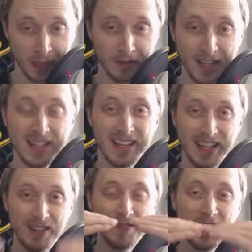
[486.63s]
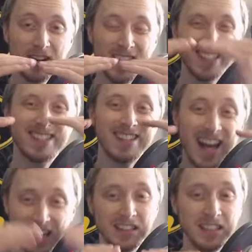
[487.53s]
Right? If they're
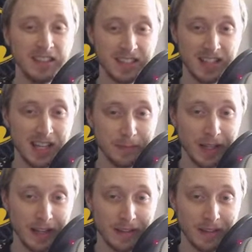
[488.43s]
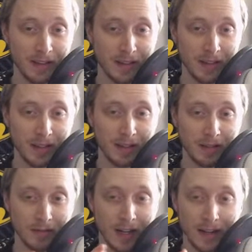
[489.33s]
exactly the same length,
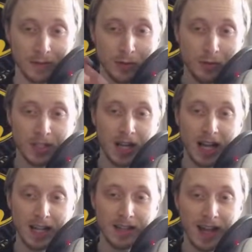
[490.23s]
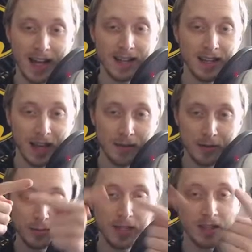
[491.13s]
right? 2 sides add together
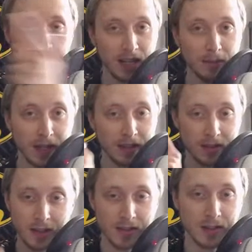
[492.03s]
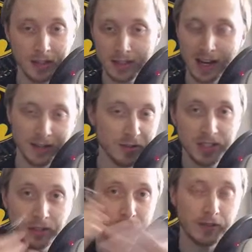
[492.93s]
to be the same length as the 3rd side, you
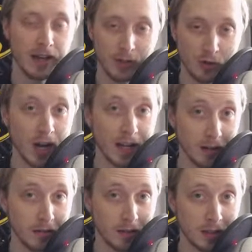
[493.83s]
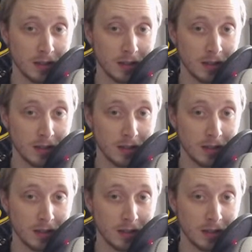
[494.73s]
still don't have a triangle.